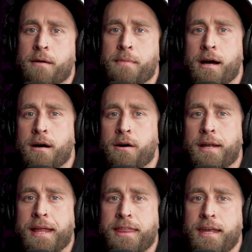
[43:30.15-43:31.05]
on my
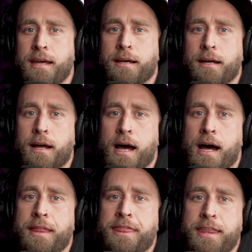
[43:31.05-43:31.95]
own. I think,
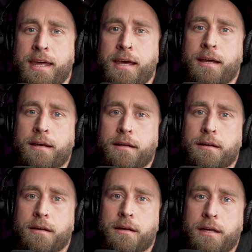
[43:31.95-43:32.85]

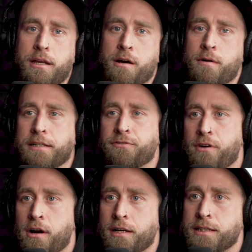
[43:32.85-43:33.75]
you know, as
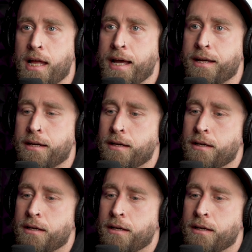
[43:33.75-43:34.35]
far as, like,